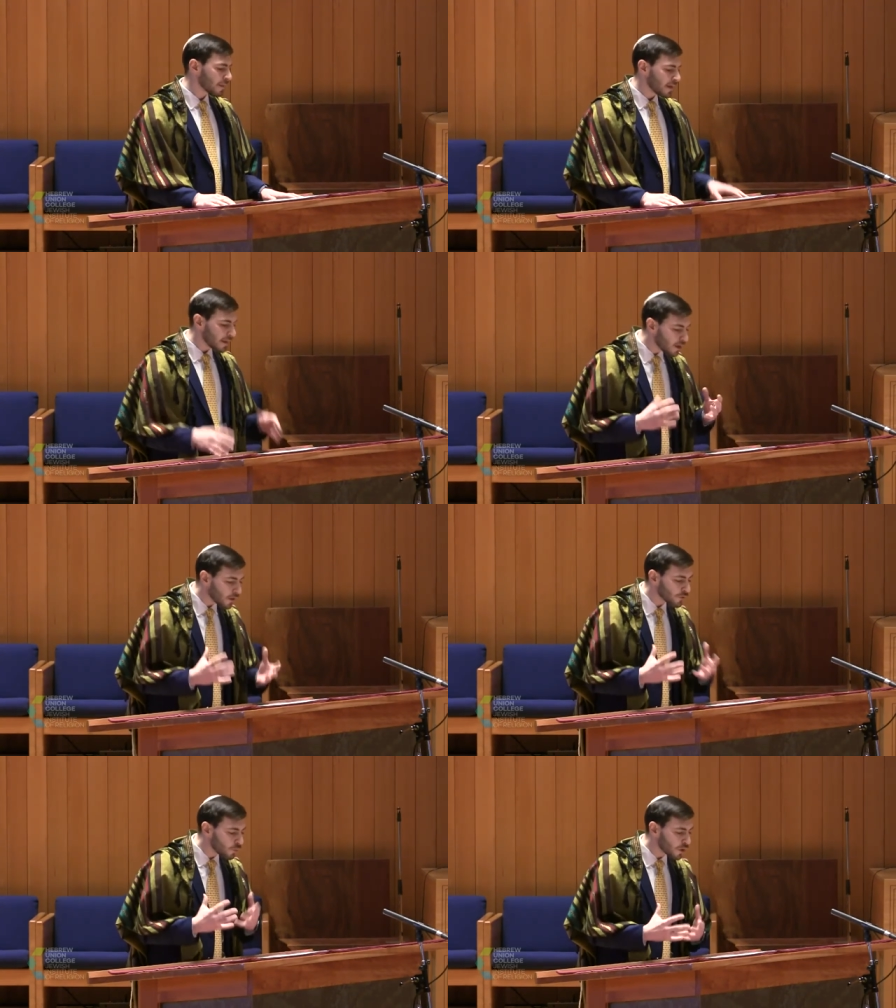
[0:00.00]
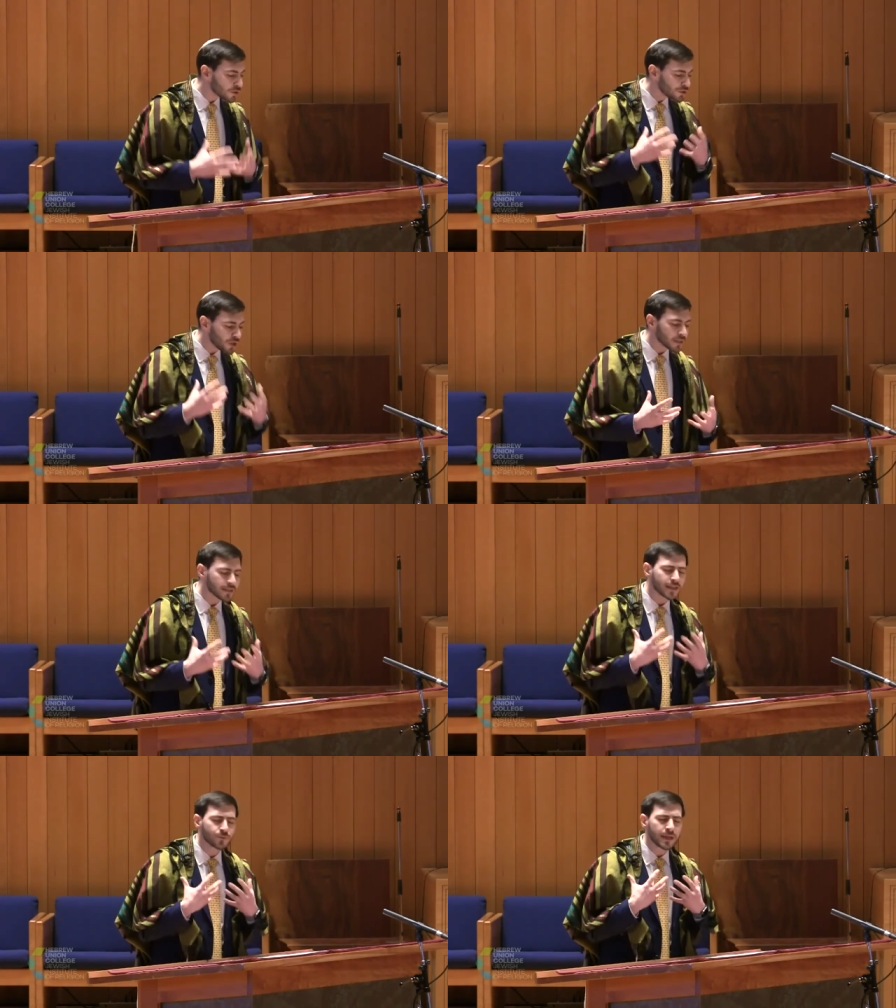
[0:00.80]
In other words, just
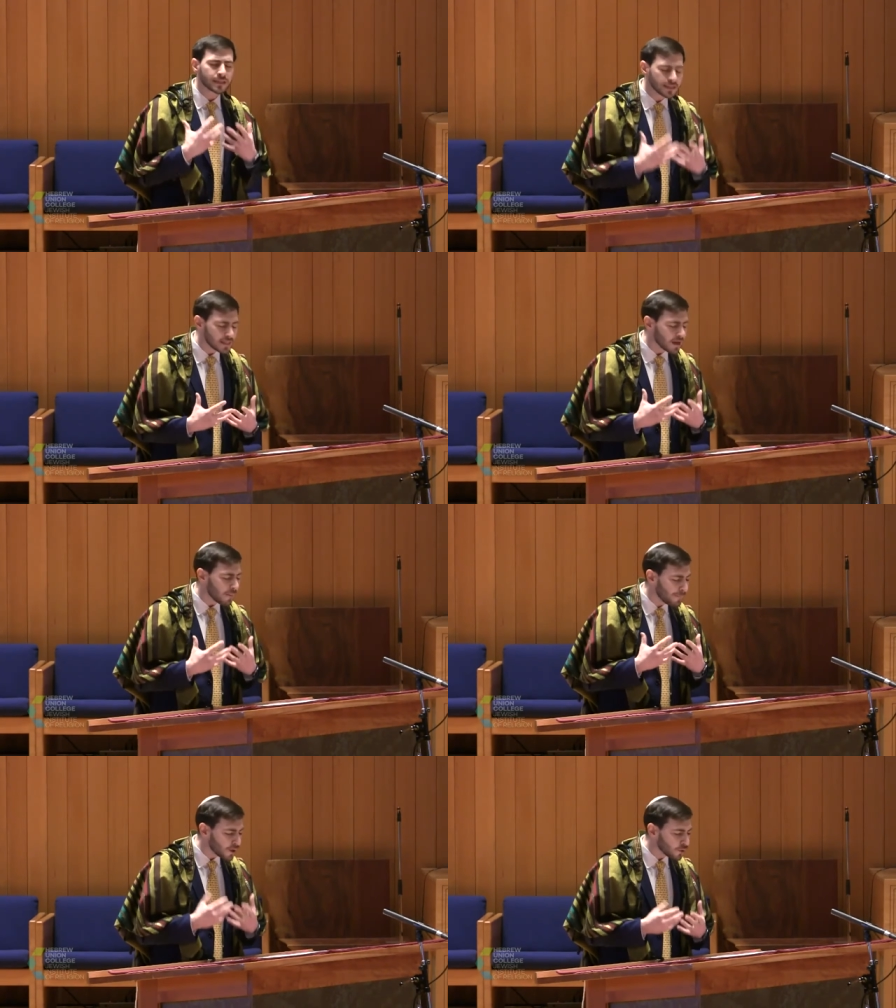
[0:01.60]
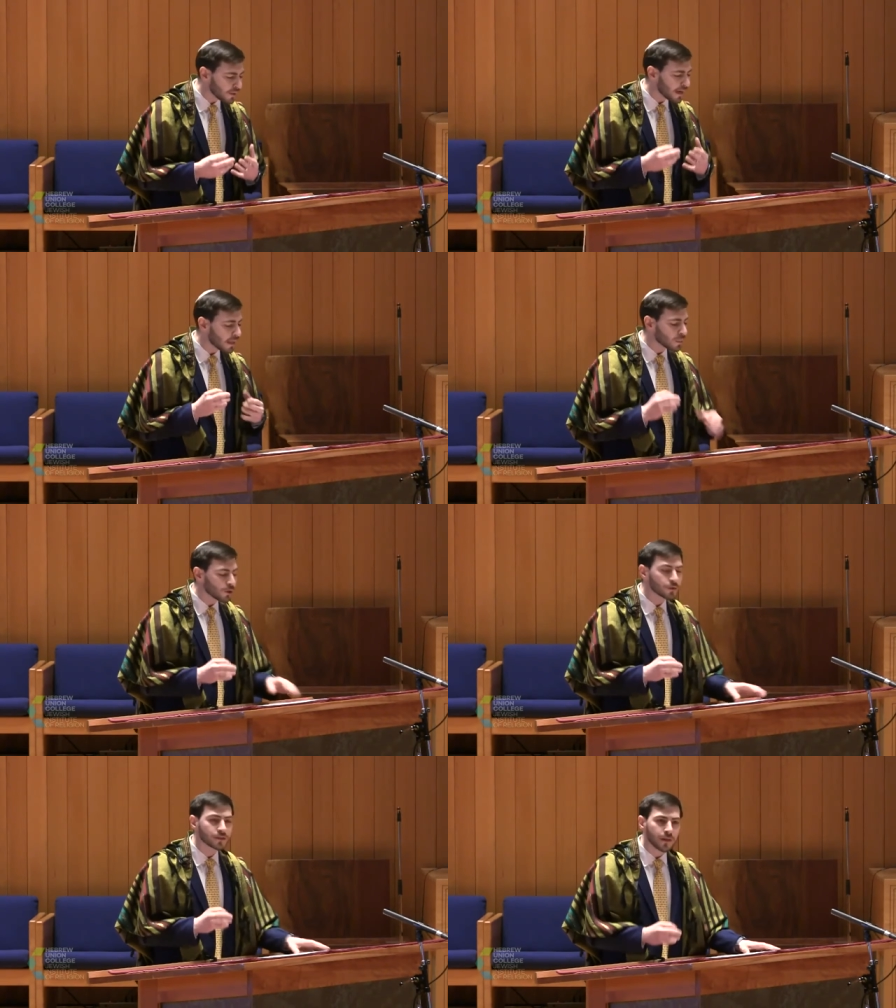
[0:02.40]
as we can see a building and
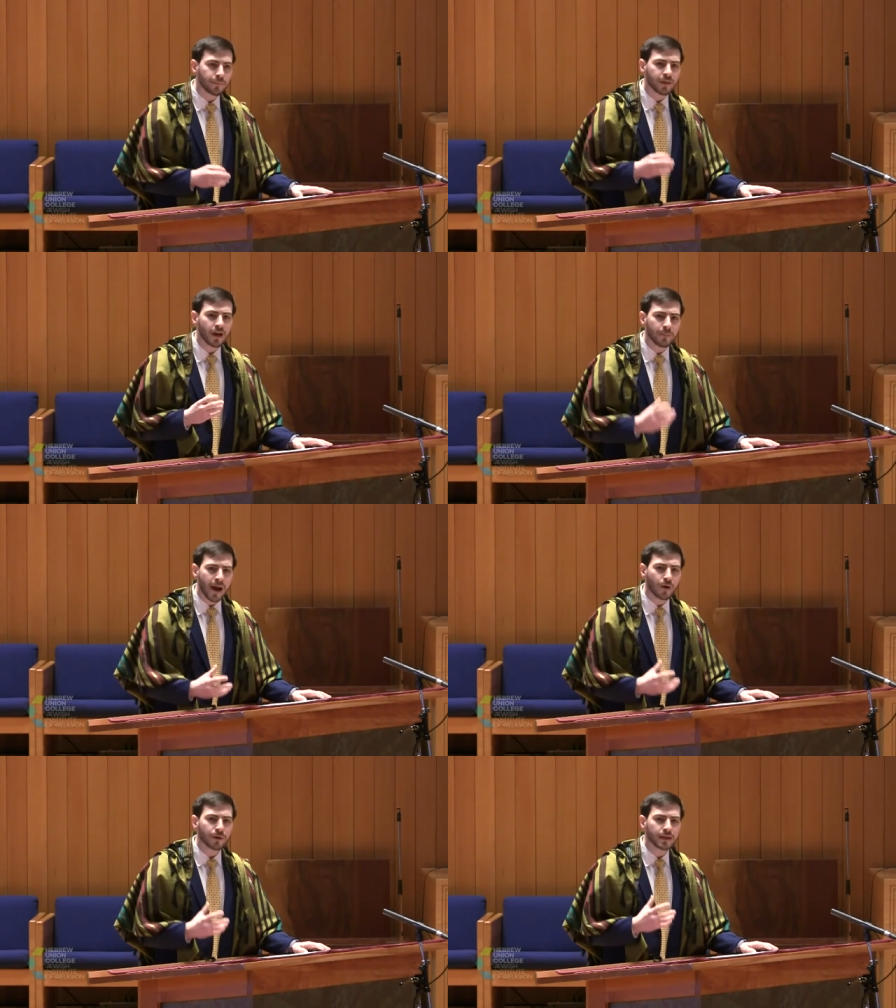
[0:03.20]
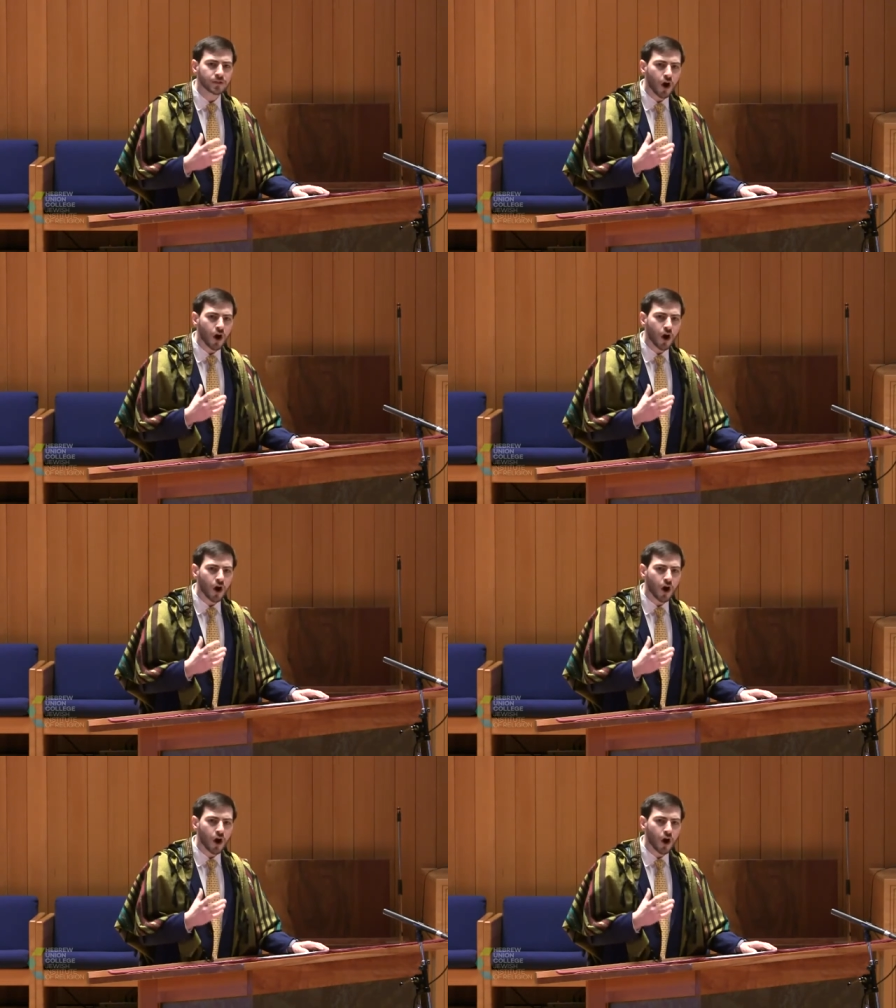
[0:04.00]
learn something about its